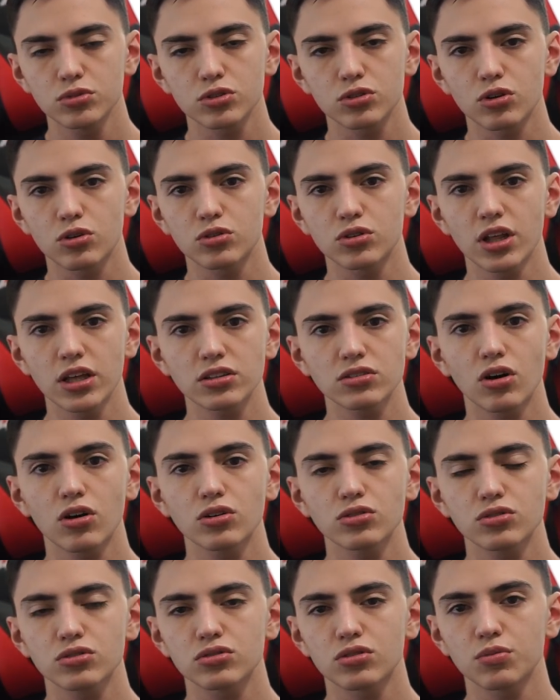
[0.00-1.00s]
so that's
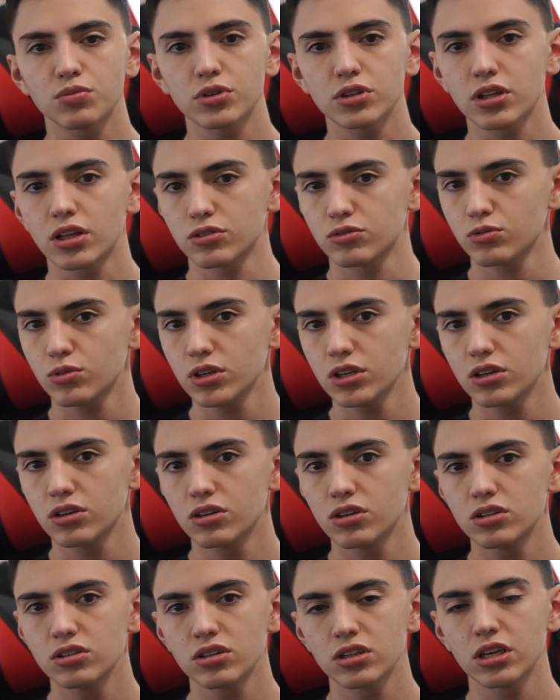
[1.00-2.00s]
also something that's really
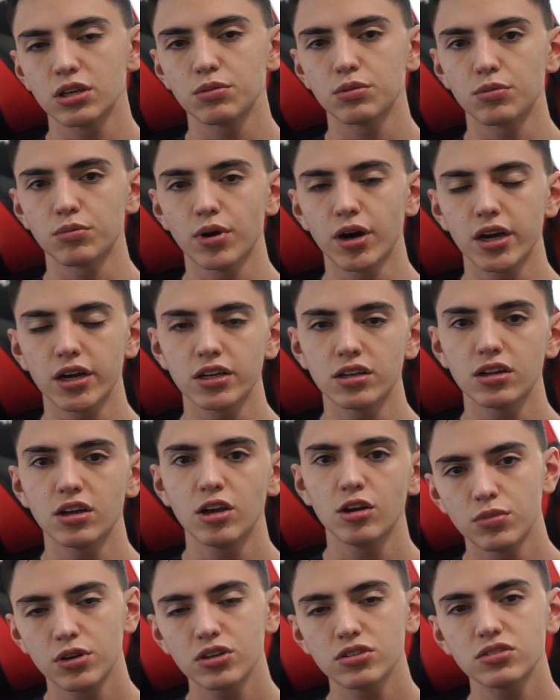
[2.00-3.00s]
good to keep in mind
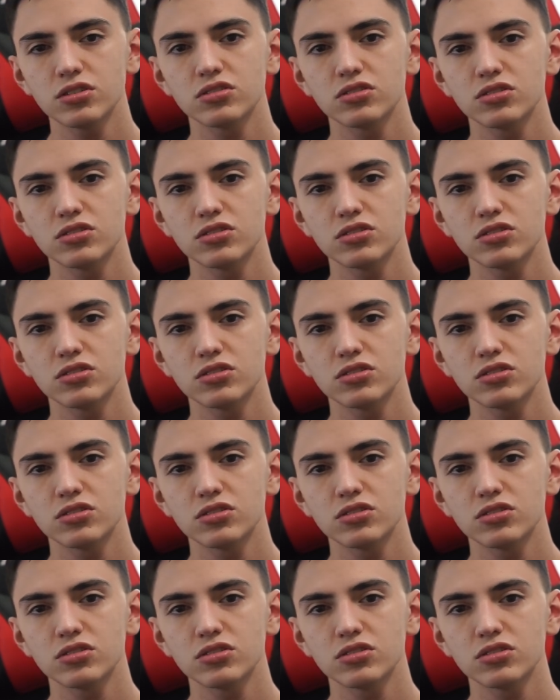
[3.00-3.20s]
because